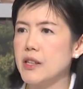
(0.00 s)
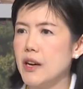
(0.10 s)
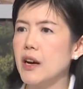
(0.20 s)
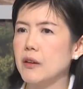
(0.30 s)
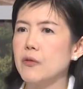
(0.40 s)

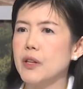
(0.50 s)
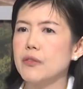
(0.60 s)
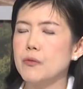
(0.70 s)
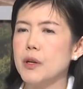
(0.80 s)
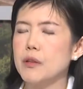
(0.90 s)
Yeah,
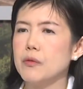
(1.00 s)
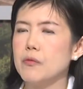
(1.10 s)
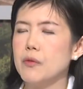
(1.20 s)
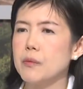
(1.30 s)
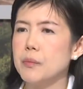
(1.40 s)

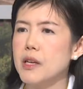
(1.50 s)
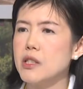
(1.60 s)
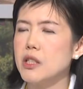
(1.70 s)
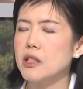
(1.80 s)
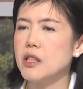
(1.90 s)
when
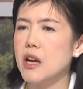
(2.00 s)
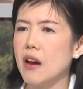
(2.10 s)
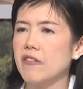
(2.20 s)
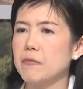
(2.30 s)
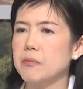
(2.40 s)
patient
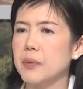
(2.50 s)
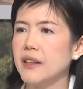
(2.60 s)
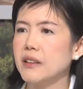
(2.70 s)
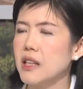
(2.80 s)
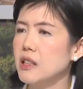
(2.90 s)

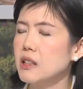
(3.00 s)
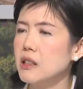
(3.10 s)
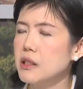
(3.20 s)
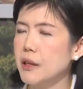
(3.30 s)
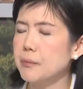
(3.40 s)

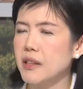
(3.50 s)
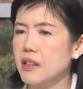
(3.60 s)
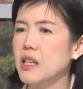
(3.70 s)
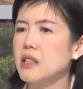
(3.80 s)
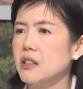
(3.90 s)
get
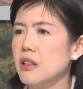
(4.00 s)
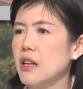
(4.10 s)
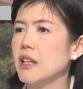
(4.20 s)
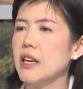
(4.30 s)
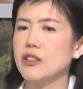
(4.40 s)
pregnant
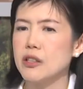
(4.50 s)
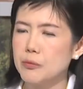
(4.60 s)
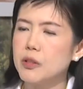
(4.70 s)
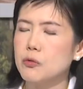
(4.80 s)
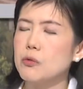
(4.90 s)
and can transmit to